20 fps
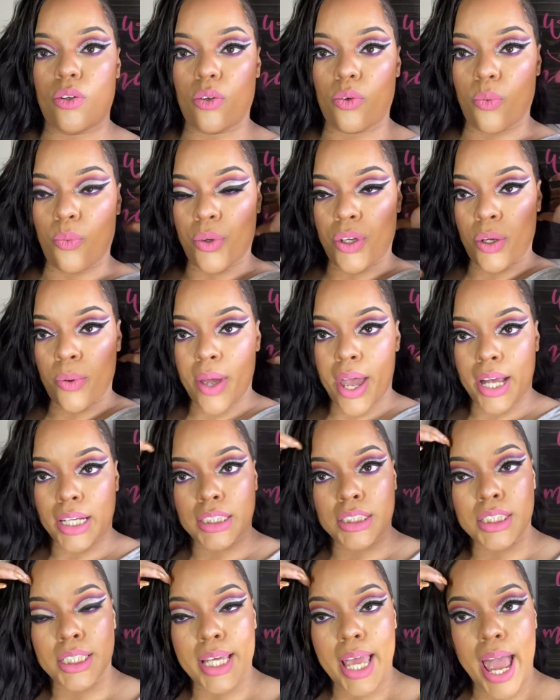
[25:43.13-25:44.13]
you
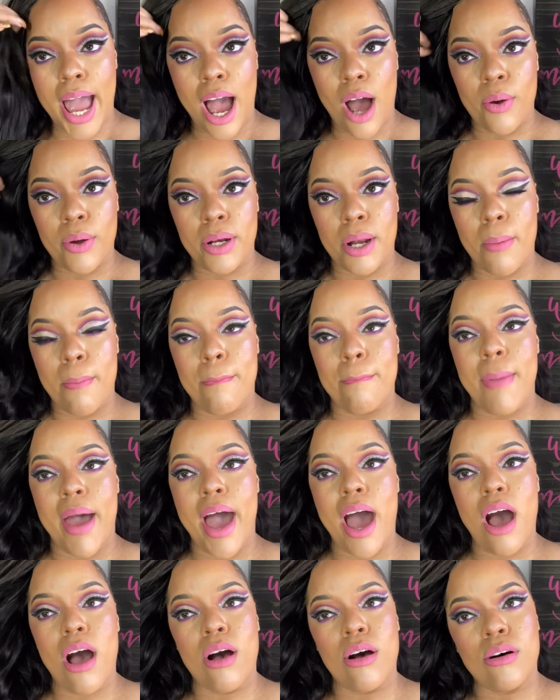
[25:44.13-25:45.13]
actually out and
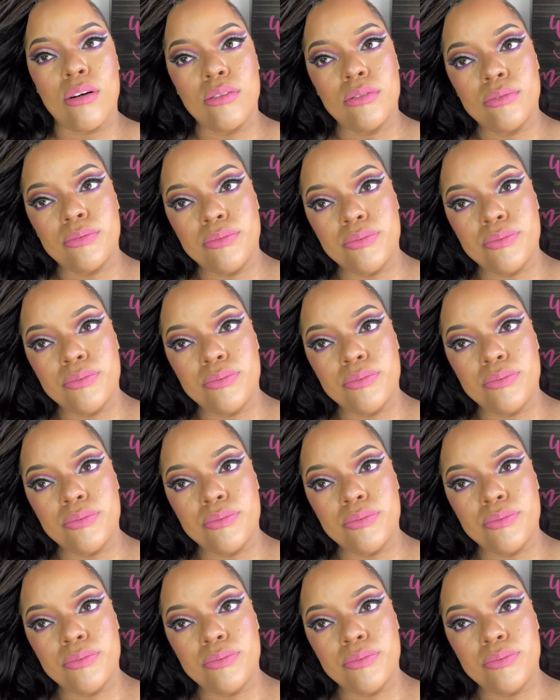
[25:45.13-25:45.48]
about.